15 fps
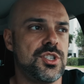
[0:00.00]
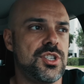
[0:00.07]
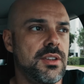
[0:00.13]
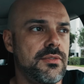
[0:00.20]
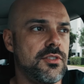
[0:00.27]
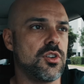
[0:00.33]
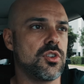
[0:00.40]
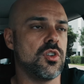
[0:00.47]

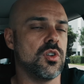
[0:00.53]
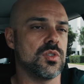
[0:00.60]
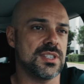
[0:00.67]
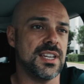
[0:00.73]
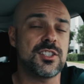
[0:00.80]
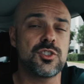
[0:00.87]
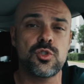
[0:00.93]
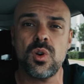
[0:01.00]
achieve your
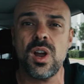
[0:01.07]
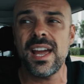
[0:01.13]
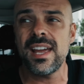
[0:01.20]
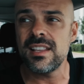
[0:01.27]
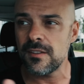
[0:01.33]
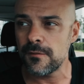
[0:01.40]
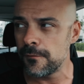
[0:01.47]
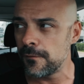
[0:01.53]
goals i
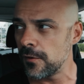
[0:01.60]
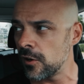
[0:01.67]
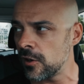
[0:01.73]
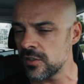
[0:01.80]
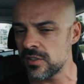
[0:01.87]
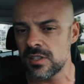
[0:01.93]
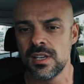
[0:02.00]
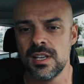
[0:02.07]
tried at
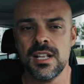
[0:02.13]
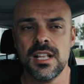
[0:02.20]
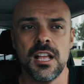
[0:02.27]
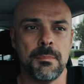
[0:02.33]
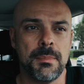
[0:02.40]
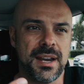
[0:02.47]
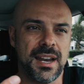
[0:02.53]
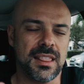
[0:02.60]
first
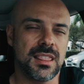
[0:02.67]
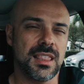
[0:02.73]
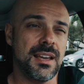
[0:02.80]
but I,